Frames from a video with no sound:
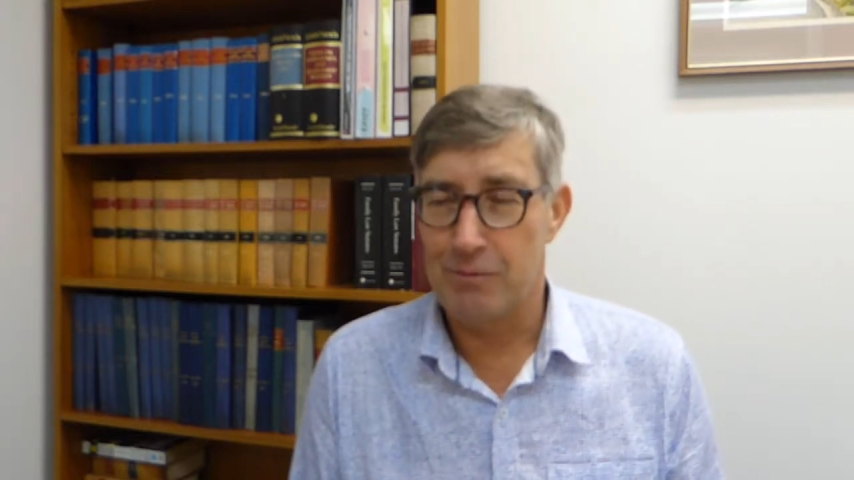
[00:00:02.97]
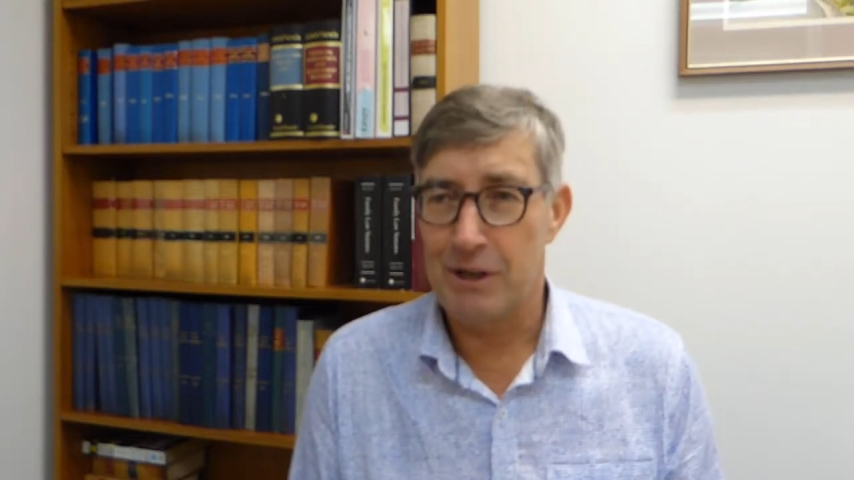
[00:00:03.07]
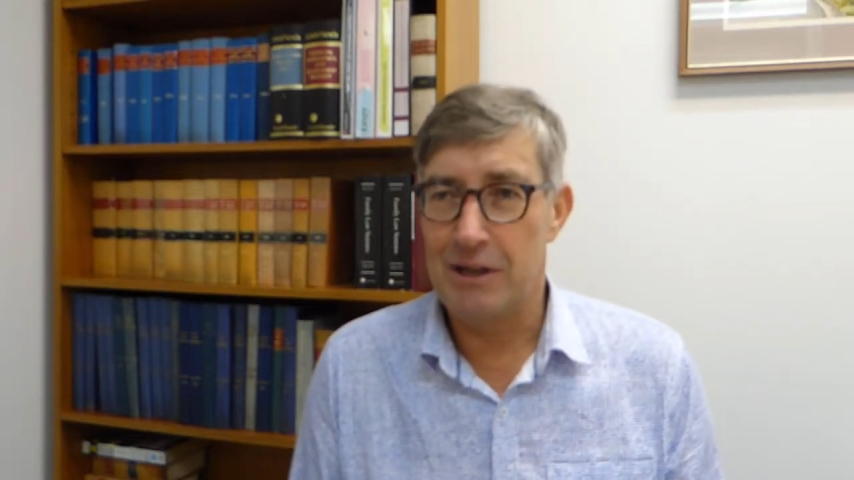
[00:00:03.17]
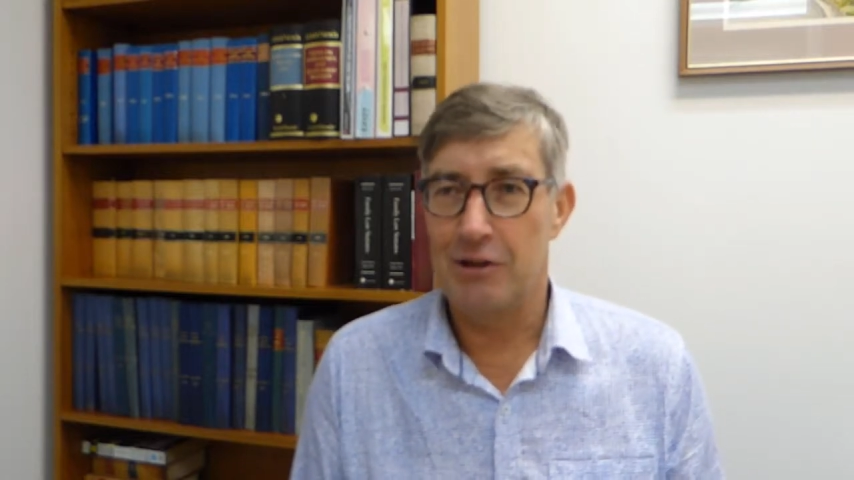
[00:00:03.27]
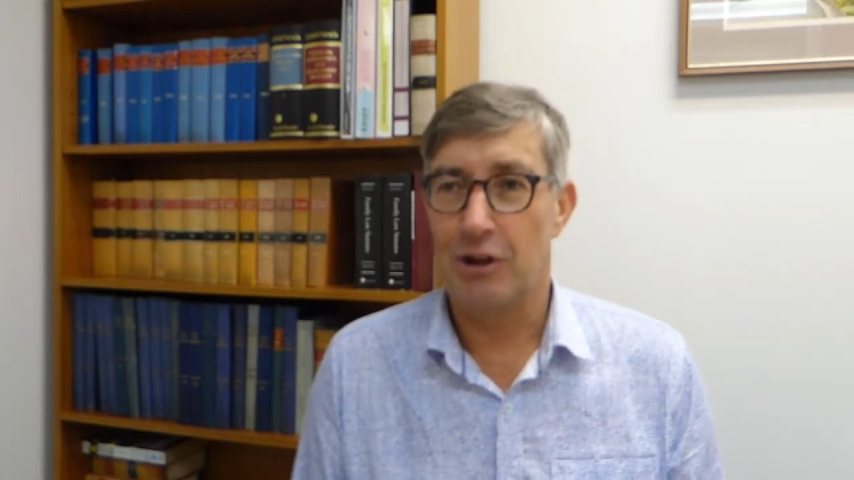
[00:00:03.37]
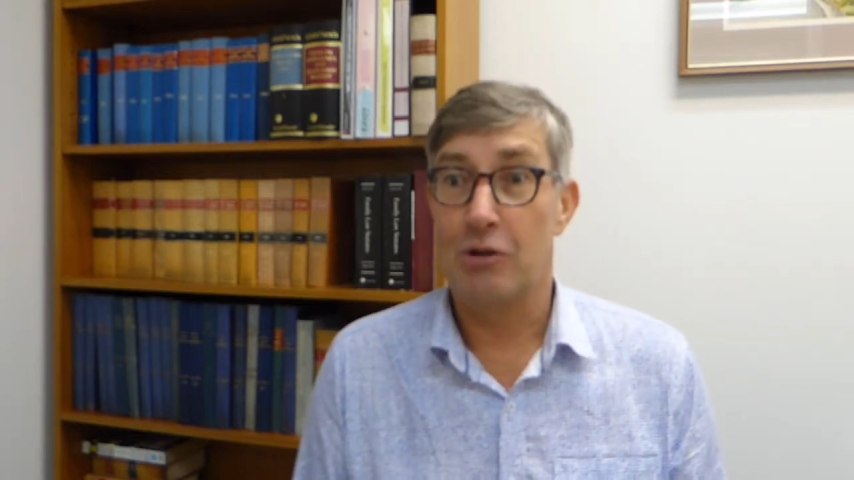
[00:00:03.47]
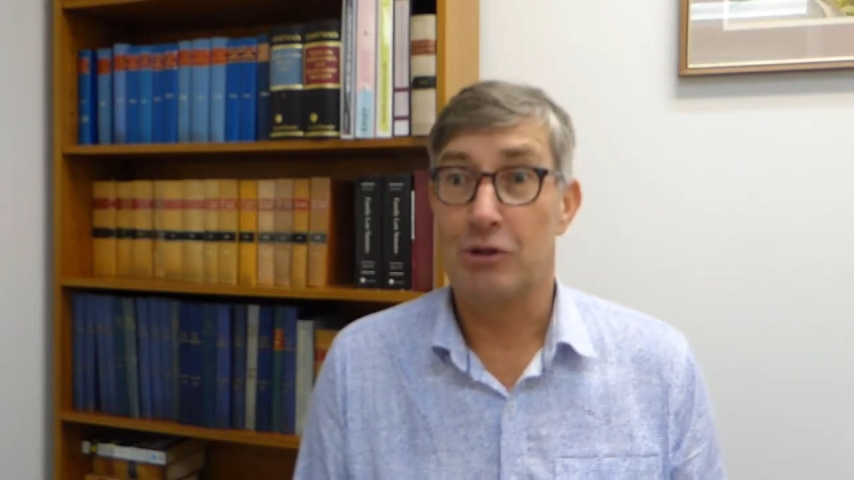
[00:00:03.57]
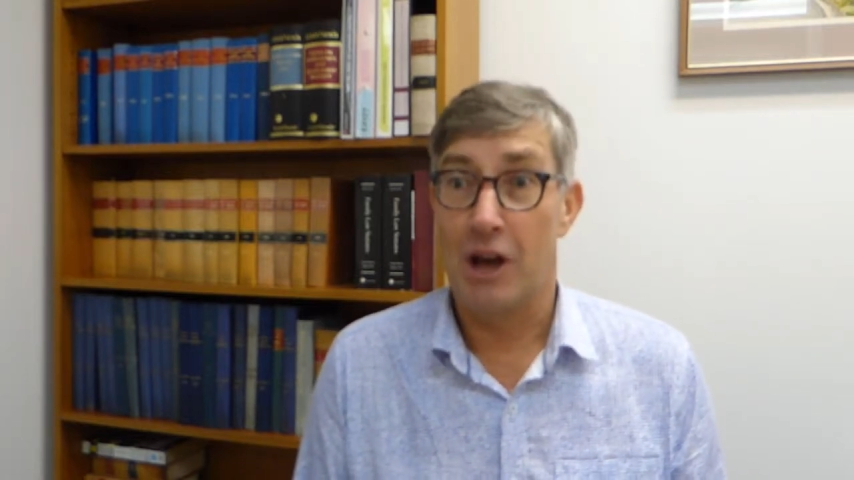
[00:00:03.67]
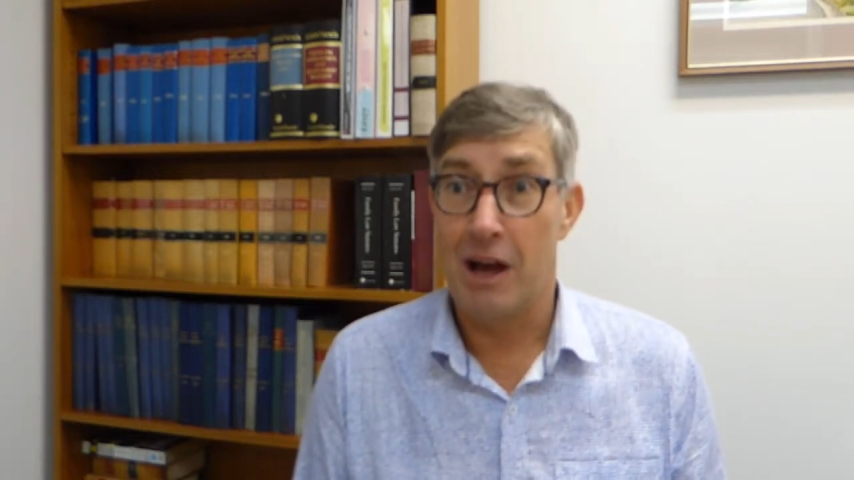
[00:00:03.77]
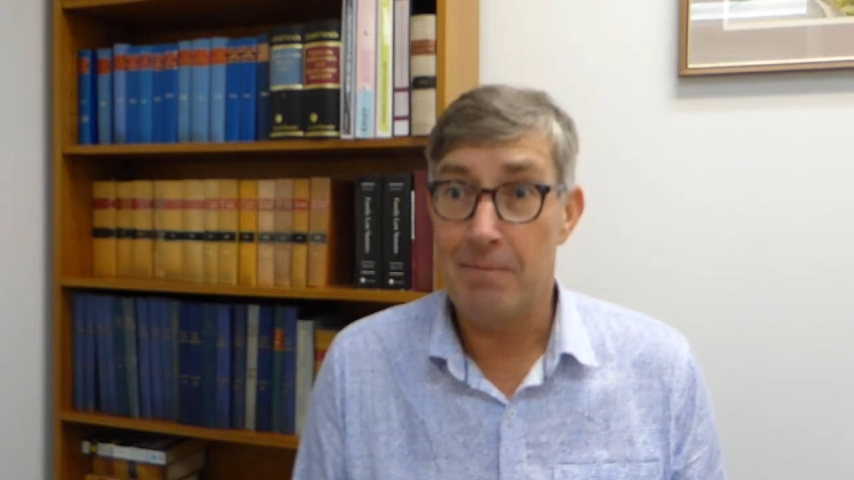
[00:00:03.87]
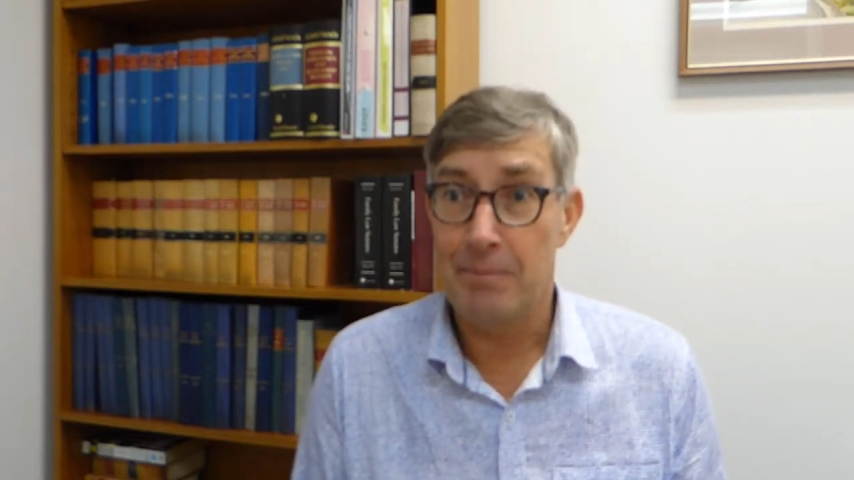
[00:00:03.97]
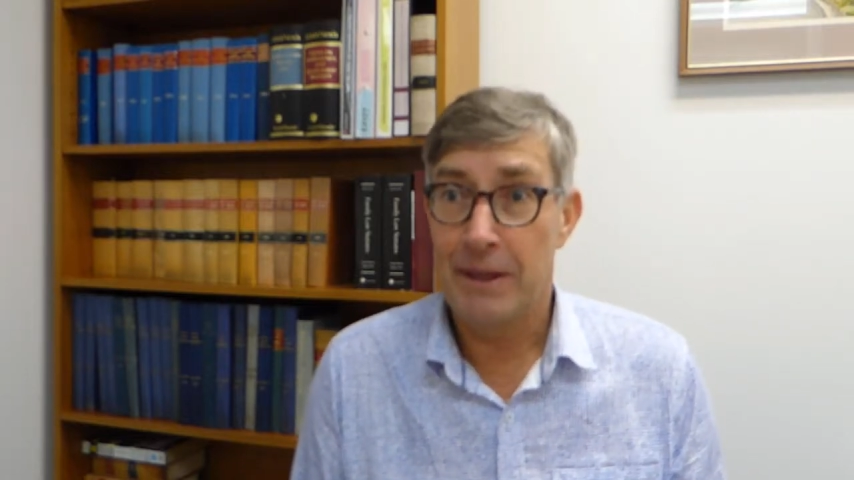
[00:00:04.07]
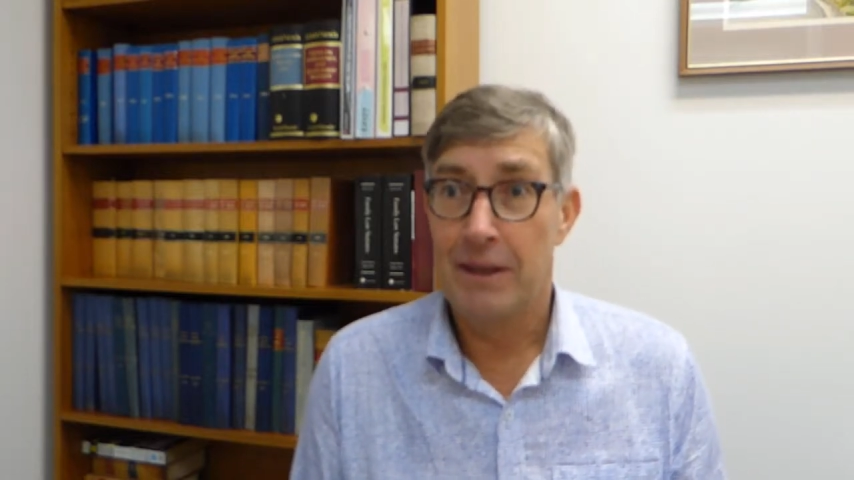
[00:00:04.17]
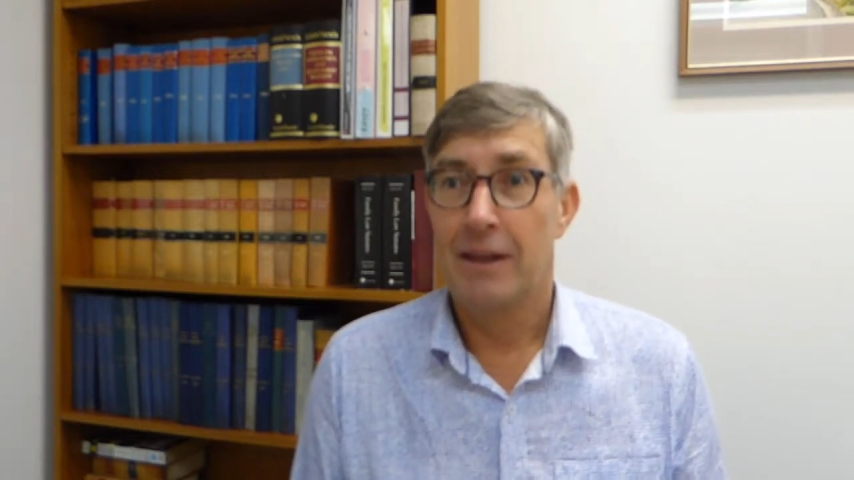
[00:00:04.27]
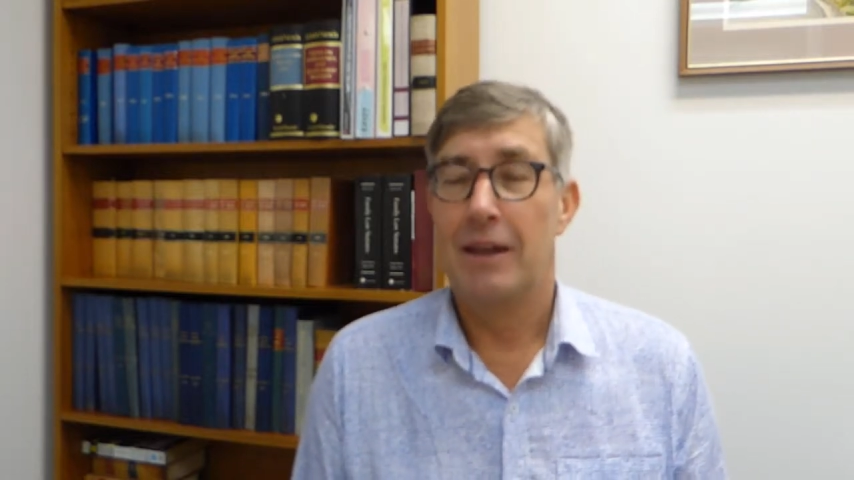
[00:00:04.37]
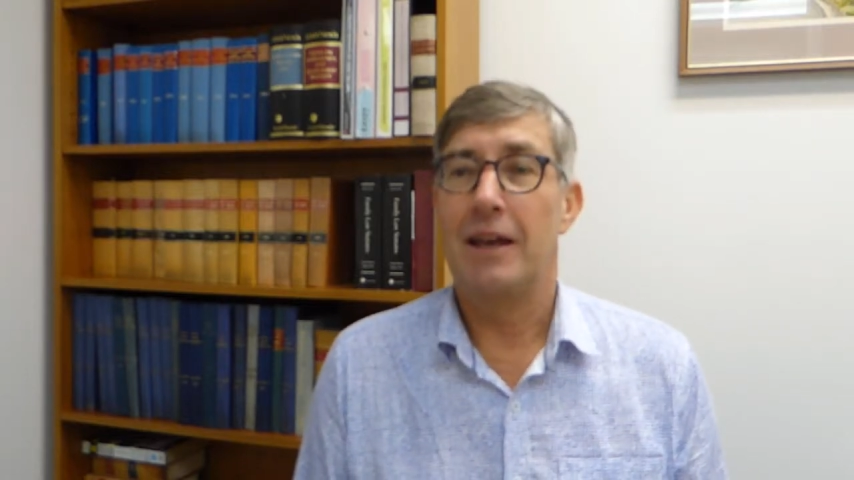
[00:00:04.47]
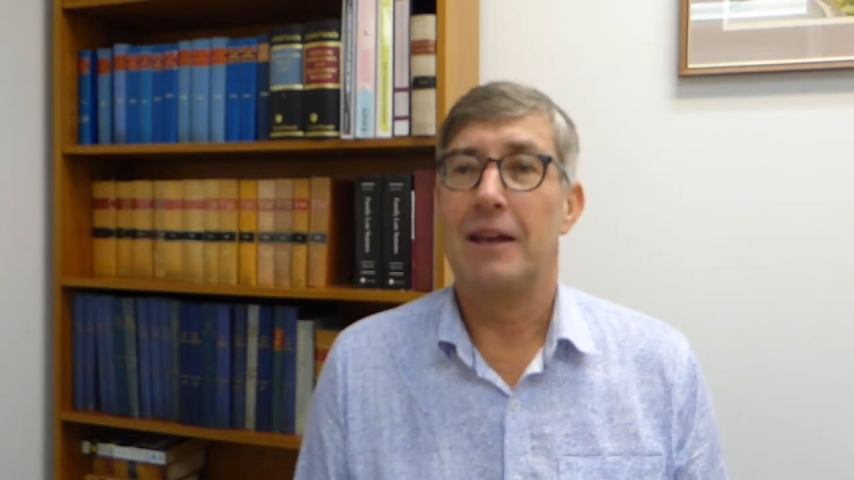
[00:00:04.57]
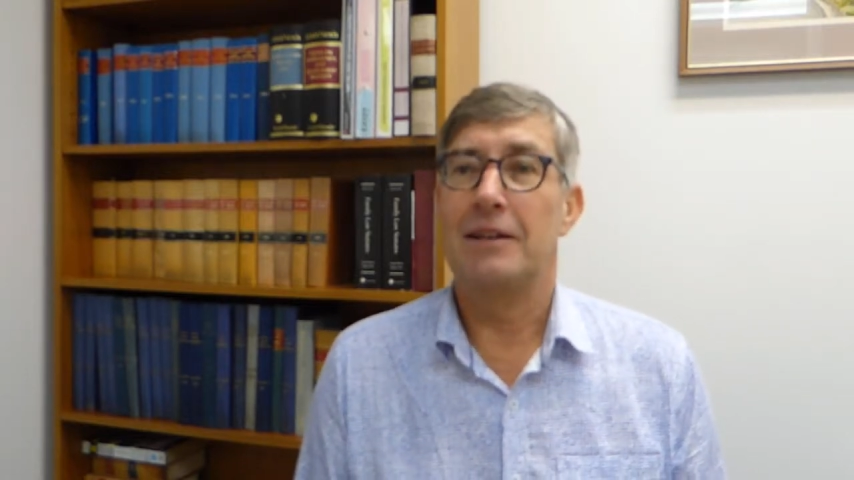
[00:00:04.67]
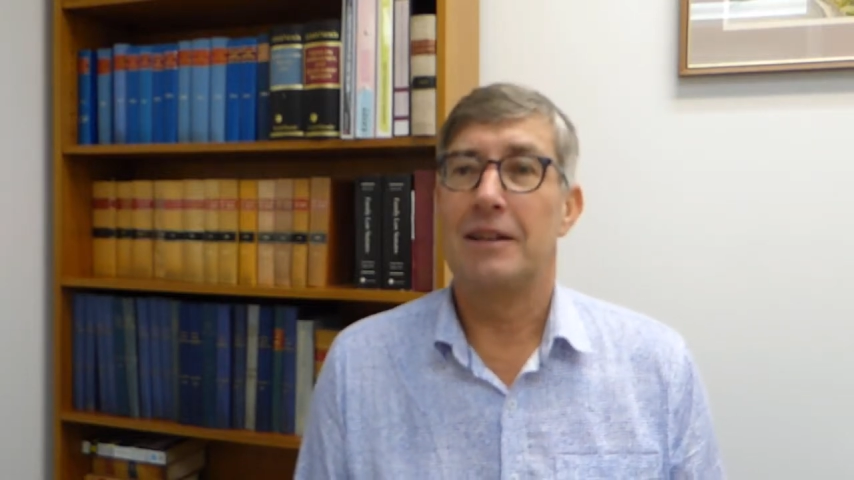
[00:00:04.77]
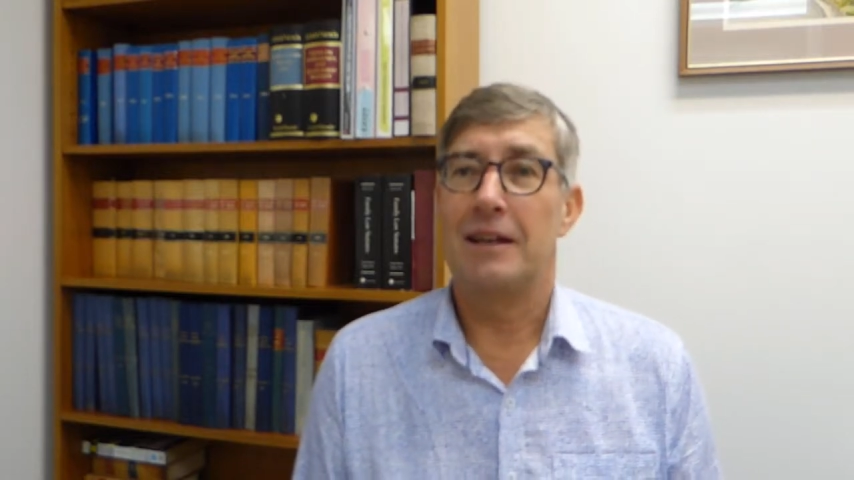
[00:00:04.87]
I've been here a long time
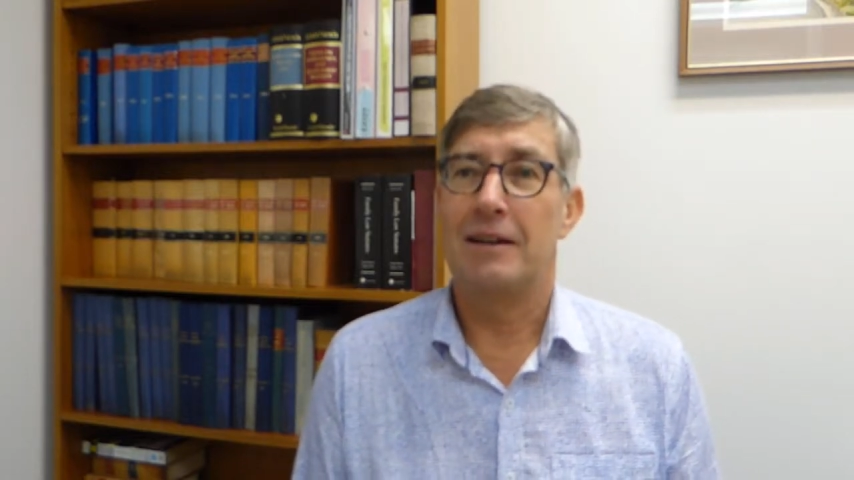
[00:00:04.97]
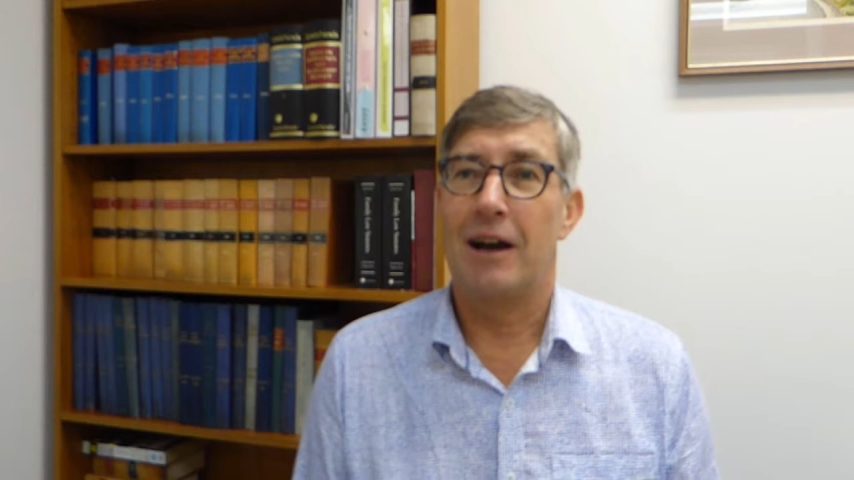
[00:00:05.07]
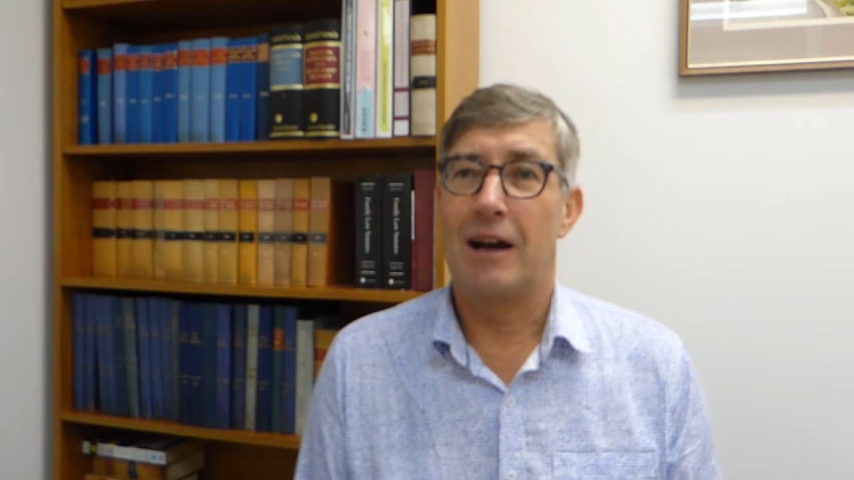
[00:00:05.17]
and uh,